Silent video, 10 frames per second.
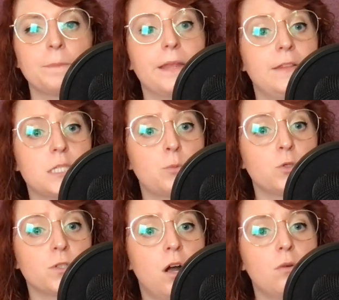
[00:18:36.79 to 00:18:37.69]
In the
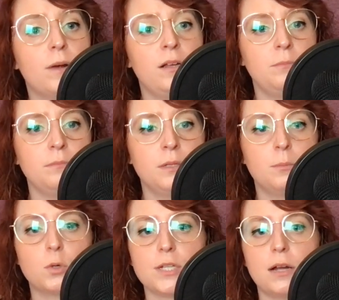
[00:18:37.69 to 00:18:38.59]
sports car realm,
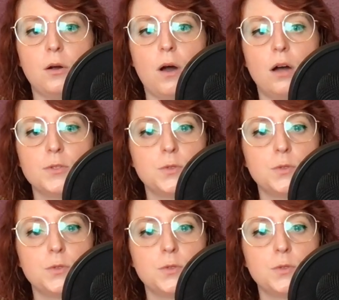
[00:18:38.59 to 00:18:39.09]
Portago also